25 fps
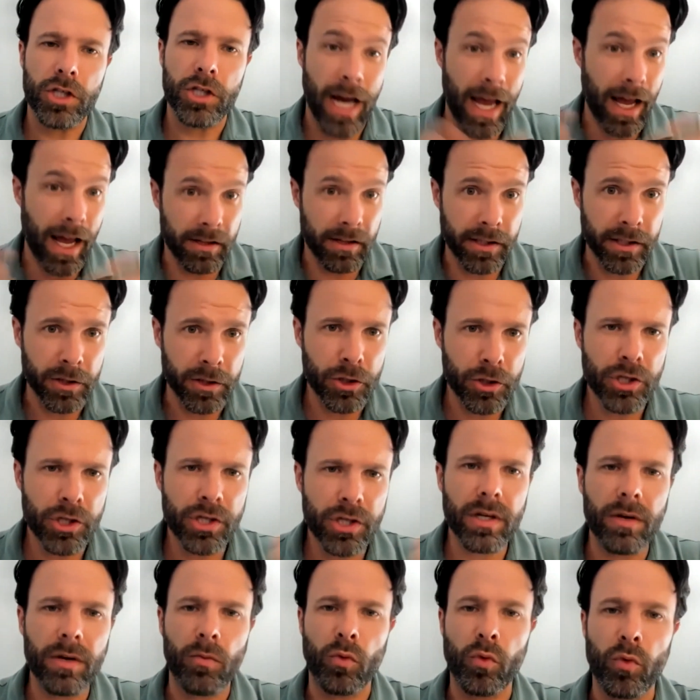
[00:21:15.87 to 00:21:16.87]
challenged
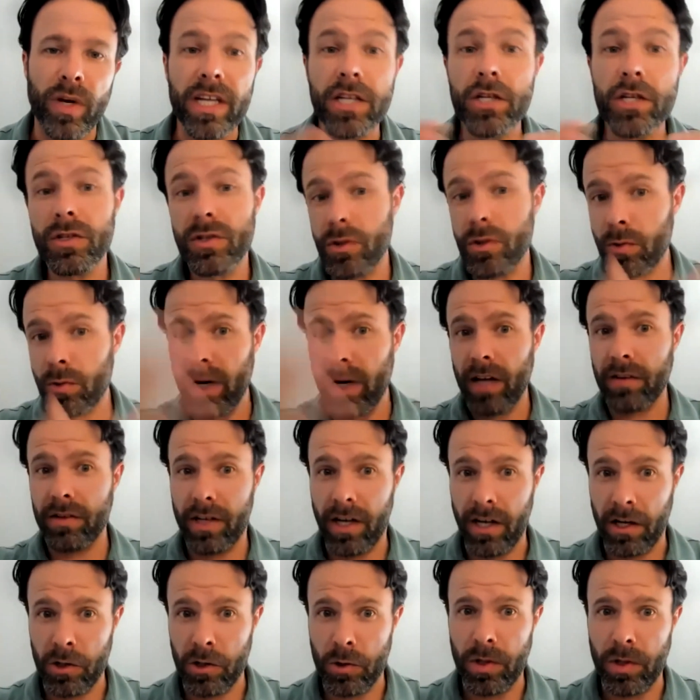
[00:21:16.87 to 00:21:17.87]
regions around the
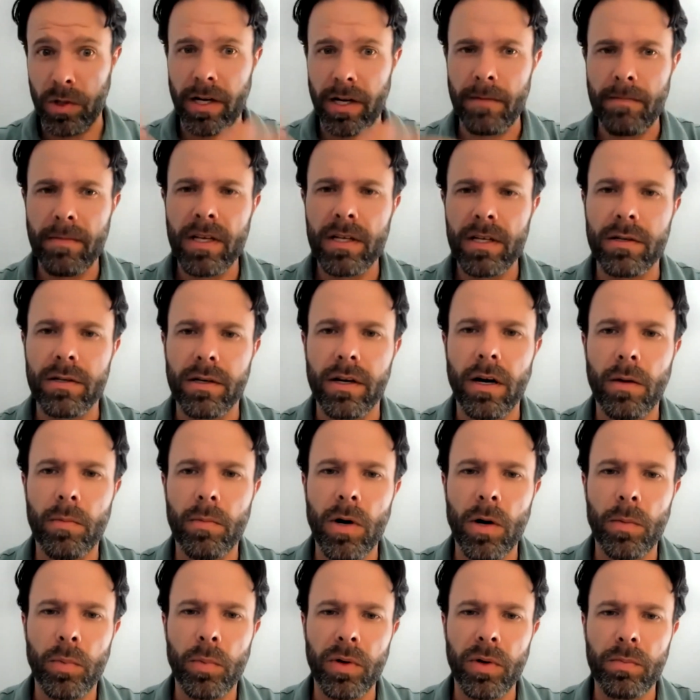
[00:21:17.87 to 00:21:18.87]
country to come
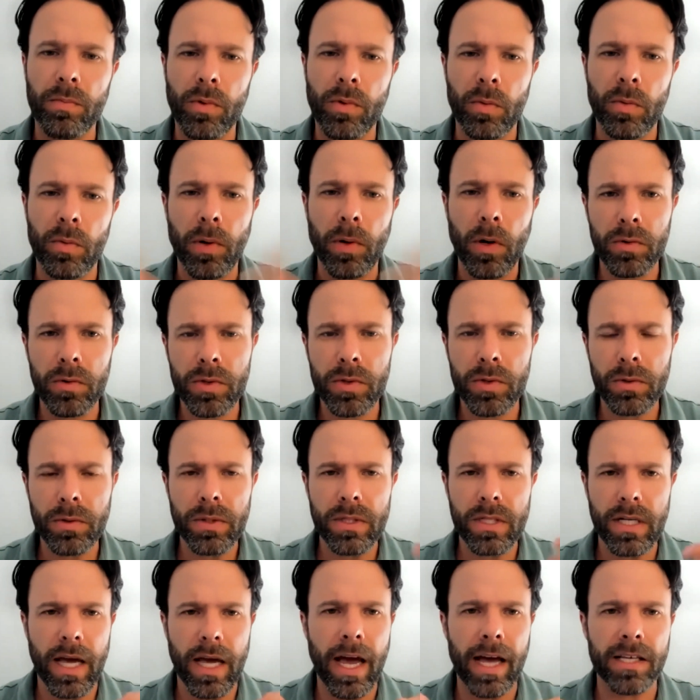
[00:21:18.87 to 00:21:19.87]
up with
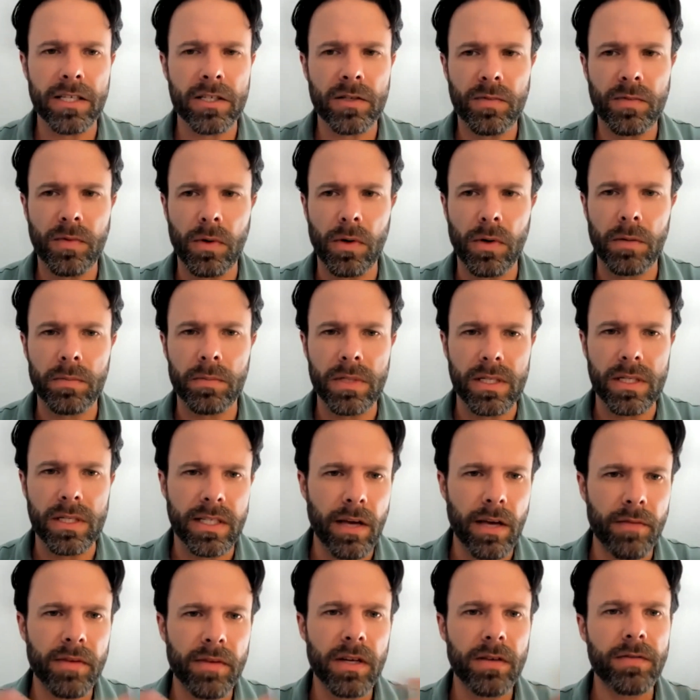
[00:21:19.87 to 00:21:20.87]
proposals to ask for up to
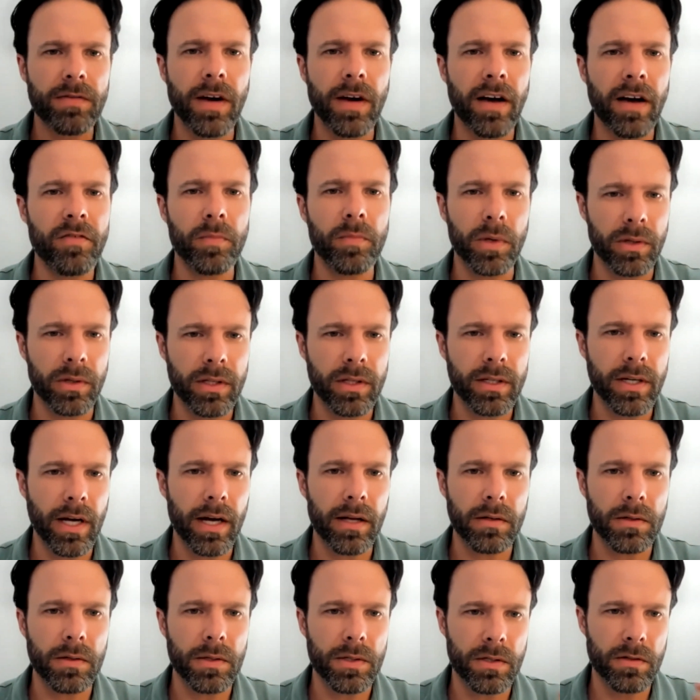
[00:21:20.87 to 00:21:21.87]
$75 million
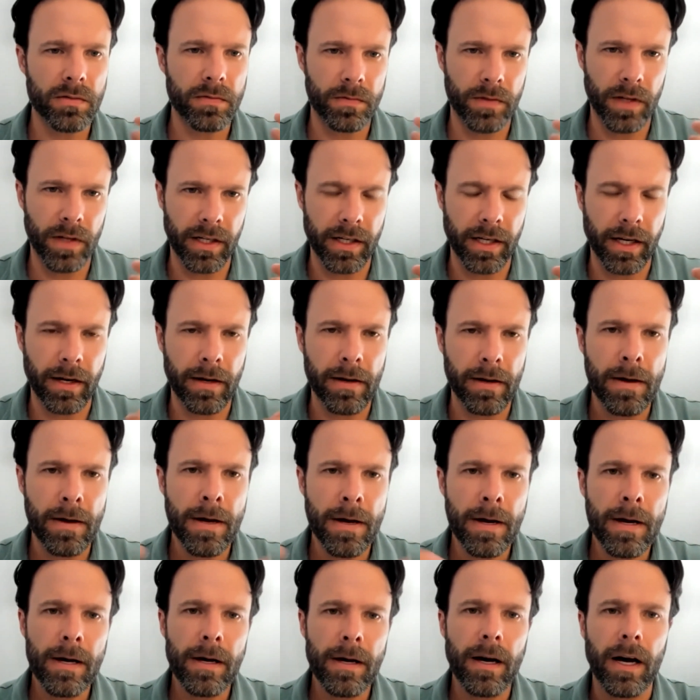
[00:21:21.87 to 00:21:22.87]
of funding
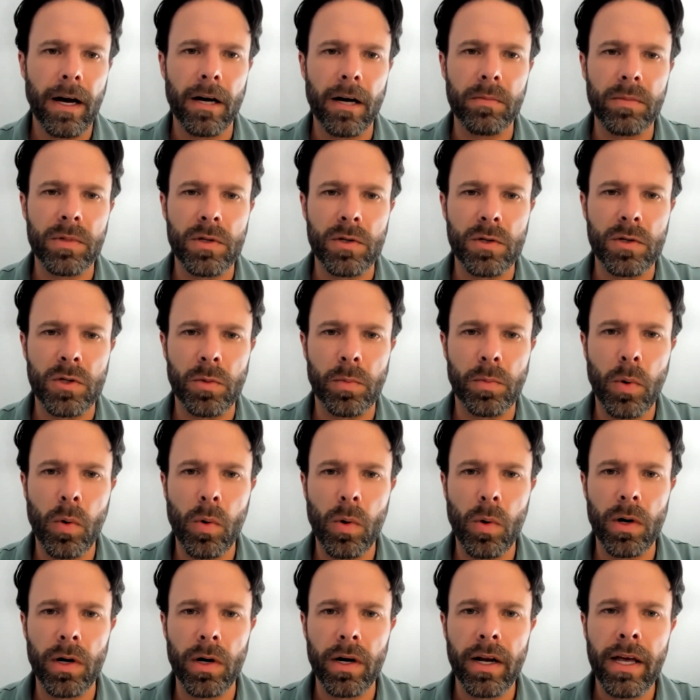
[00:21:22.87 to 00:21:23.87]
to
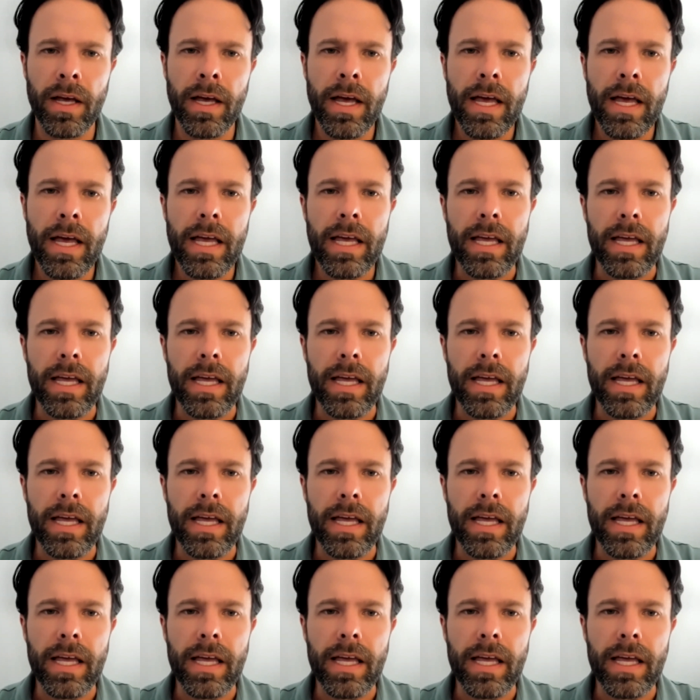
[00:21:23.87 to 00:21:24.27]
support